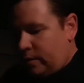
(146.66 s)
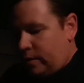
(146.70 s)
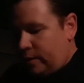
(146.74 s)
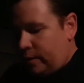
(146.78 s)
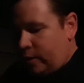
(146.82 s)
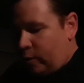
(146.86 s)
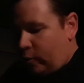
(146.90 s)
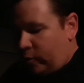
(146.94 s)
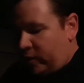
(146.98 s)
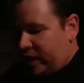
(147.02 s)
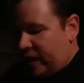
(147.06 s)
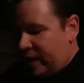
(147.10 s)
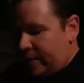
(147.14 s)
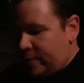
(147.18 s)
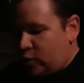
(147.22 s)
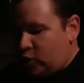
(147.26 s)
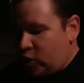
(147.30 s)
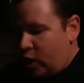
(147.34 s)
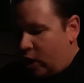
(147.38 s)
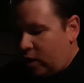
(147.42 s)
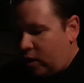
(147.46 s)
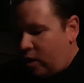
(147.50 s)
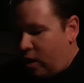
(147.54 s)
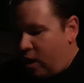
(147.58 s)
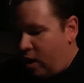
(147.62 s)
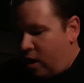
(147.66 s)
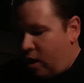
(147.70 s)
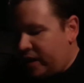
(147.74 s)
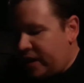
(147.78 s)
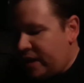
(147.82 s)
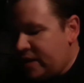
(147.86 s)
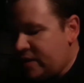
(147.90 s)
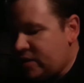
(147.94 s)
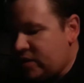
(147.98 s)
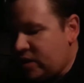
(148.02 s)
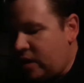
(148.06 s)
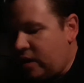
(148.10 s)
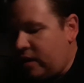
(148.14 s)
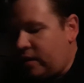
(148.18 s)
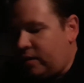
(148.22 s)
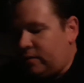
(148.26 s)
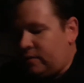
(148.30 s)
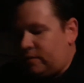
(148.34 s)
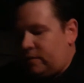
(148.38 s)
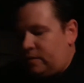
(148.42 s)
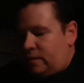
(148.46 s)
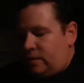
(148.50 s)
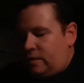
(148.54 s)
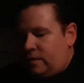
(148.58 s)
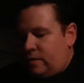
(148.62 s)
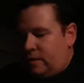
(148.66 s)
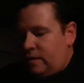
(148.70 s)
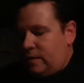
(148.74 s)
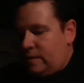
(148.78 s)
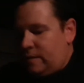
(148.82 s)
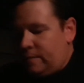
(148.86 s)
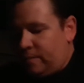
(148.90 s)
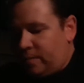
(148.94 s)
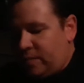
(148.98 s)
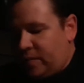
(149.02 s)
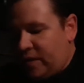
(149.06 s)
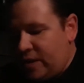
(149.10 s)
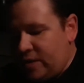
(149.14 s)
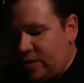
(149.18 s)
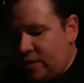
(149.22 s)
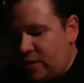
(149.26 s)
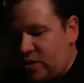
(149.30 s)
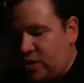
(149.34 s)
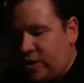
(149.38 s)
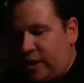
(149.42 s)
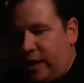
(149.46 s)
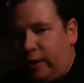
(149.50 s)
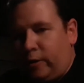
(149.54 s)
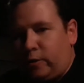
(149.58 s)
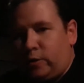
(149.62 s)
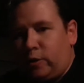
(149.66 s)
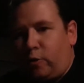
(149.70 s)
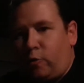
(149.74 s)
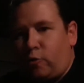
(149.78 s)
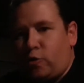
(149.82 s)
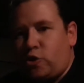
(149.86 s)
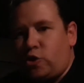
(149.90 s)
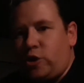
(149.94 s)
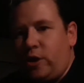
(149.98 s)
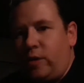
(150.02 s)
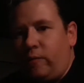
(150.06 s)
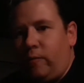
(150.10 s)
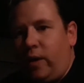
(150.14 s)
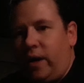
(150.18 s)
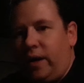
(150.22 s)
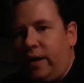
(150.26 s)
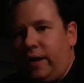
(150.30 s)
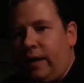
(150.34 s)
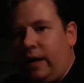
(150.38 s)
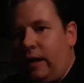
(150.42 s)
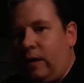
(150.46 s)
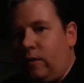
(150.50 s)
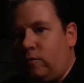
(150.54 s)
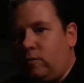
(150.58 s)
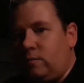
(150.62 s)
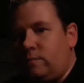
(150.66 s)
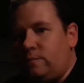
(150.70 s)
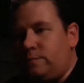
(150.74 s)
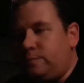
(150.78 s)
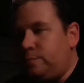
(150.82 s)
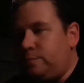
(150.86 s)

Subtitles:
you know, Kim Jong-un, he's a scared little shit right now.